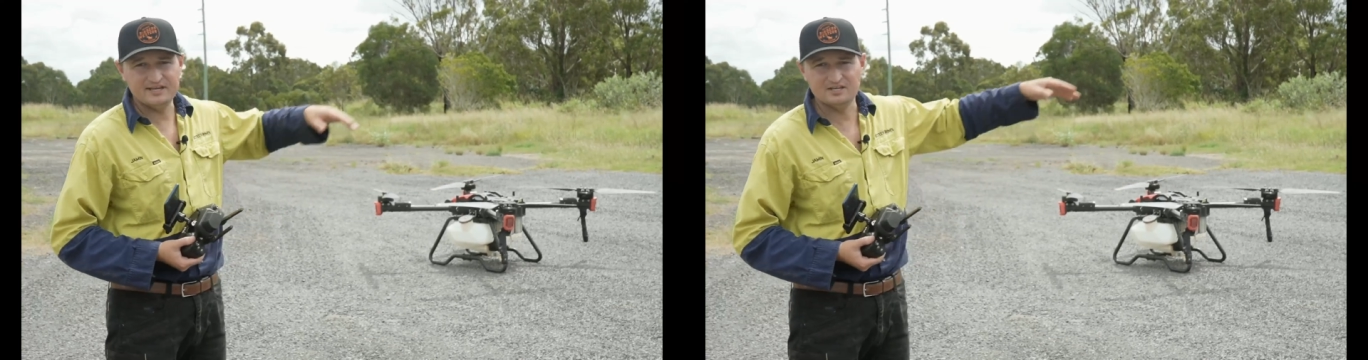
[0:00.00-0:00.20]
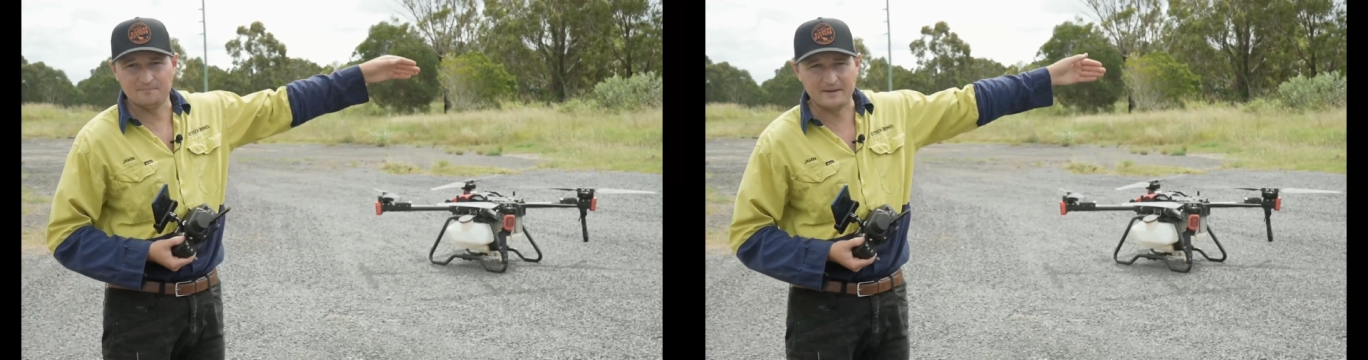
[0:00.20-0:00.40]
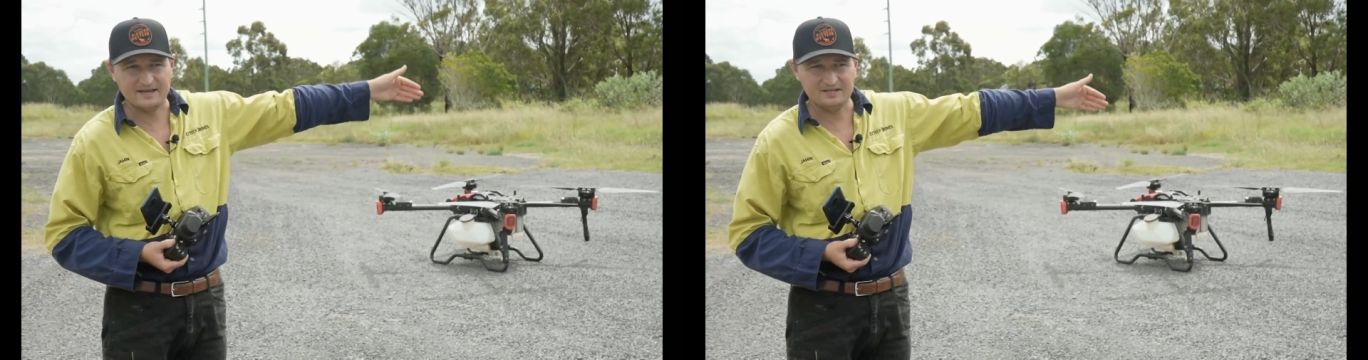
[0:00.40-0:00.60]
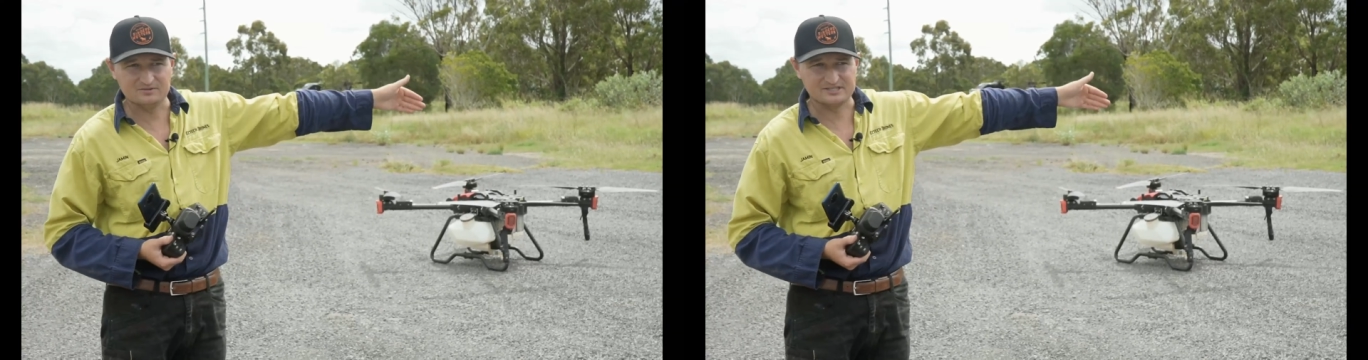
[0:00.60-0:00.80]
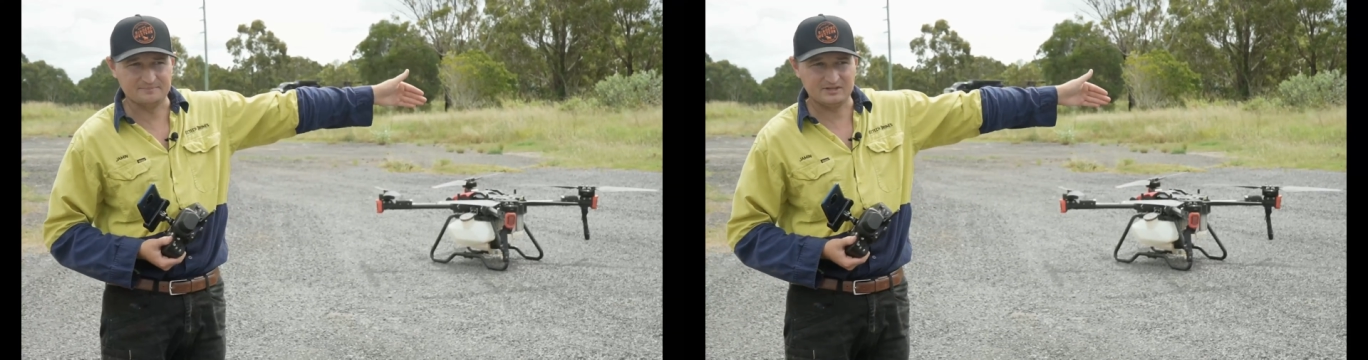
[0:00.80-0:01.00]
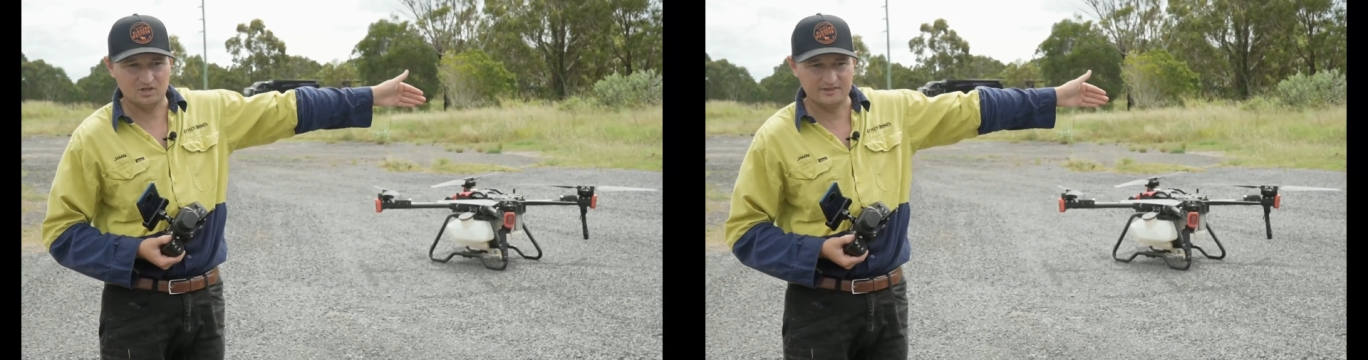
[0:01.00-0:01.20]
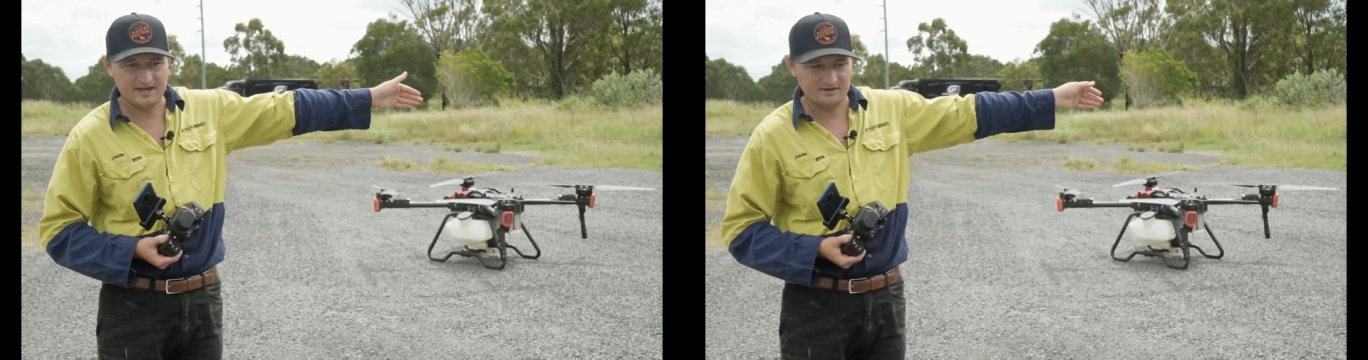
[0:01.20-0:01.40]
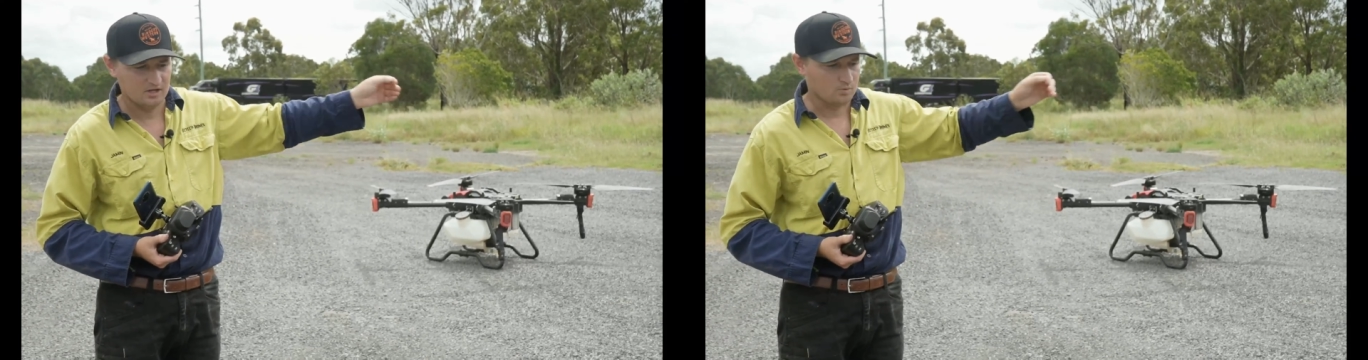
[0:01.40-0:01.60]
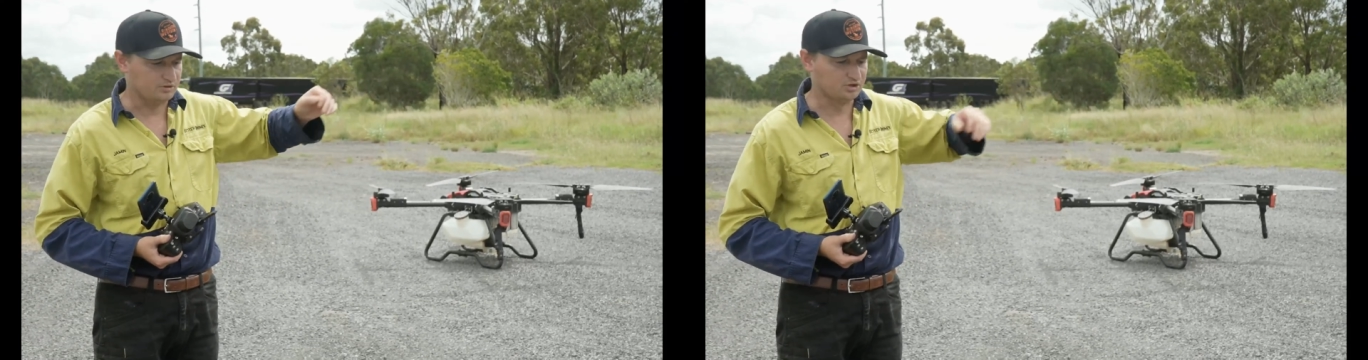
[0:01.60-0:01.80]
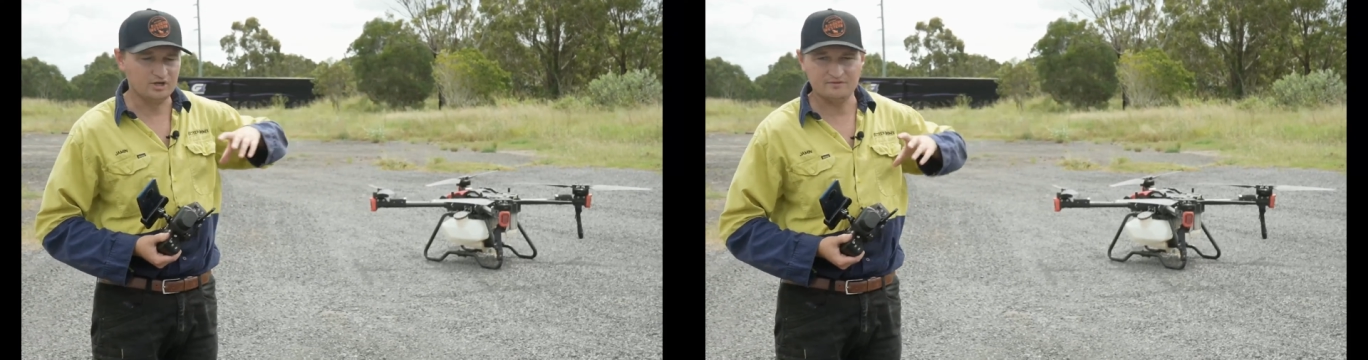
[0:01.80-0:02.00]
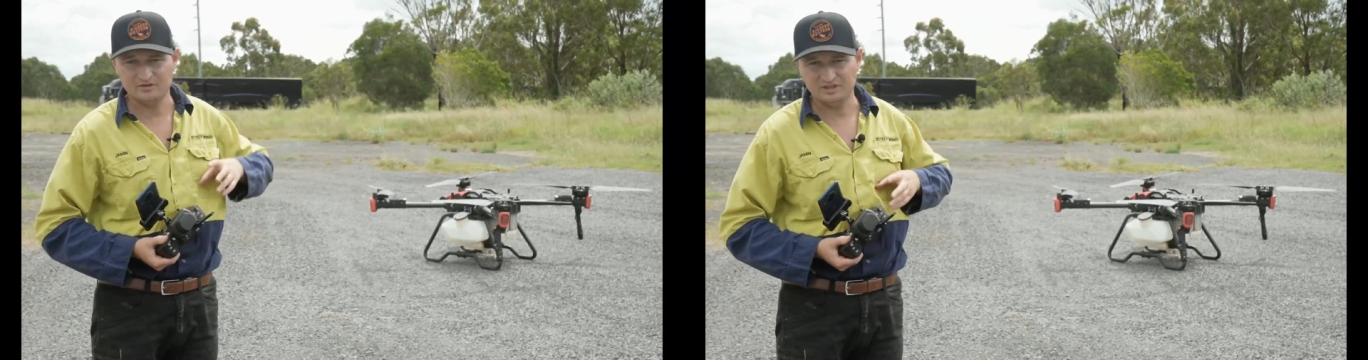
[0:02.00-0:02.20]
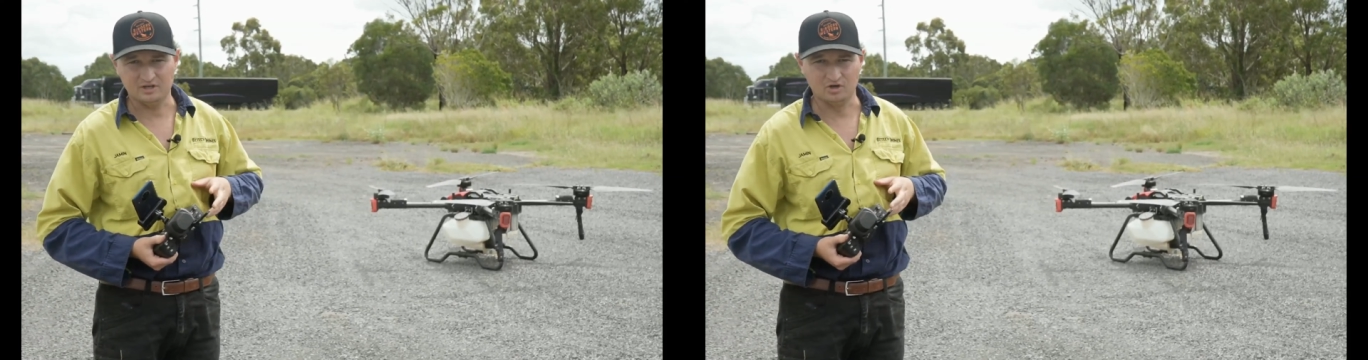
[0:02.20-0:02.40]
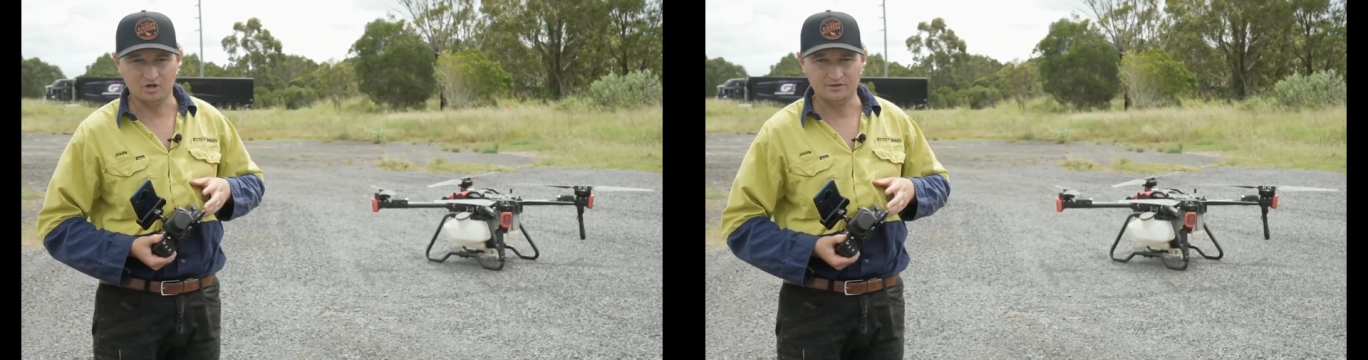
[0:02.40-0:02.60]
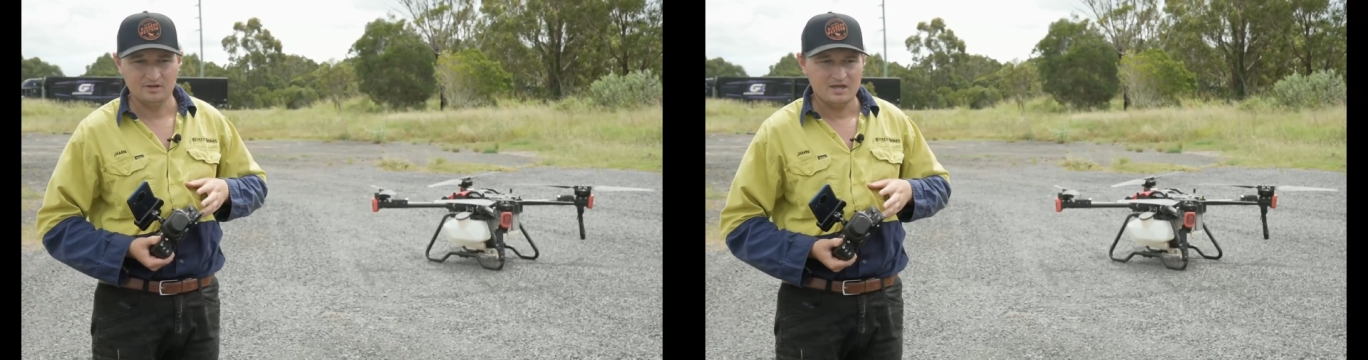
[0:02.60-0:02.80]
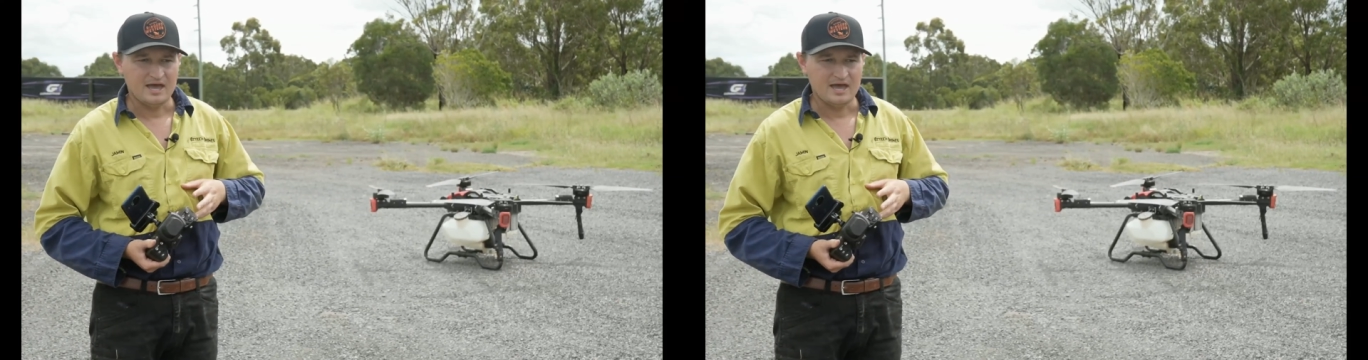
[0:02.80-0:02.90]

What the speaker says: end of the paddock or something like that. We turn everything on.